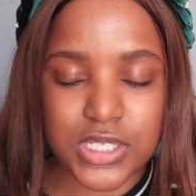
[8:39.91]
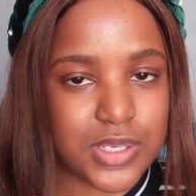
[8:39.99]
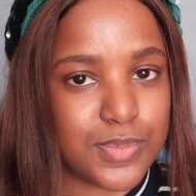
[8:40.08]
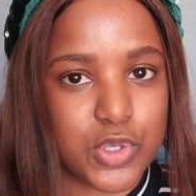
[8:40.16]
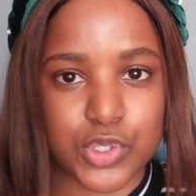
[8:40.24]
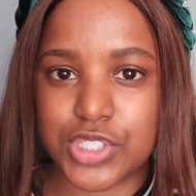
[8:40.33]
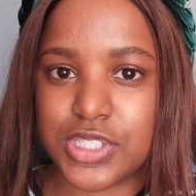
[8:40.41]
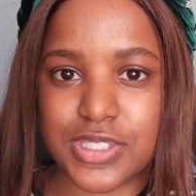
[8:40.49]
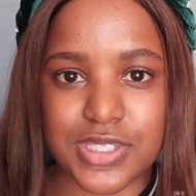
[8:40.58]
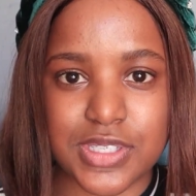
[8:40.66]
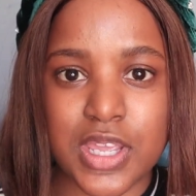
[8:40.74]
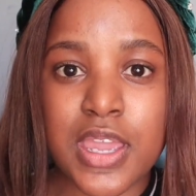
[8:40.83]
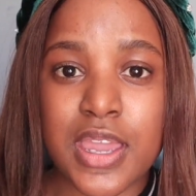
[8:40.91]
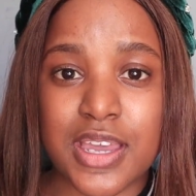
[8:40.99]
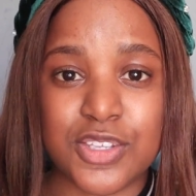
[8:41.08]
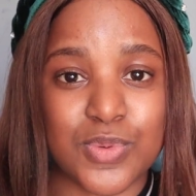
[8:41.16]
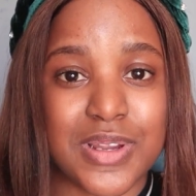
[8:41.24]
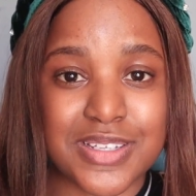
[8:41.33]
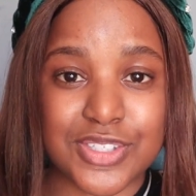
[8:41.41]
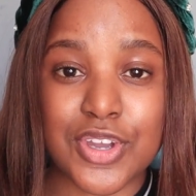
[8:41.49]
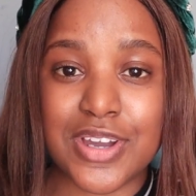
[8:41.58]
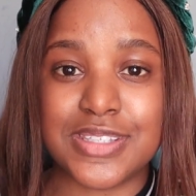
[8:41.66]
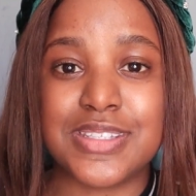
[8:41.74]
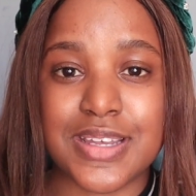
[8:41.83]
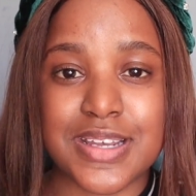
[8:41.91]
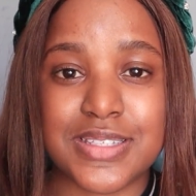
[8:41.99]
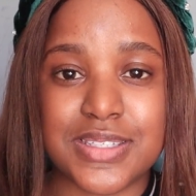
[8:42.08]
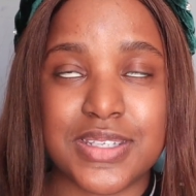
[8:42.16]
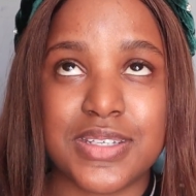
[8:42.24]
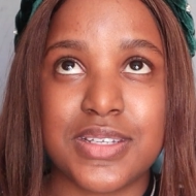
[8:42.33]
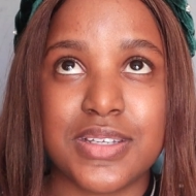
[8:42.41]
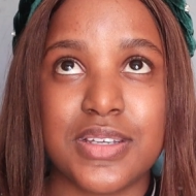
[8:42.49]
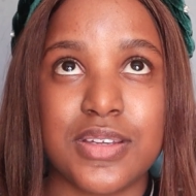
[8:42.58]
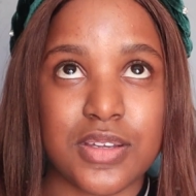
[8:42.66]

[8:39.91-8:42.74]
emotions, as well as context.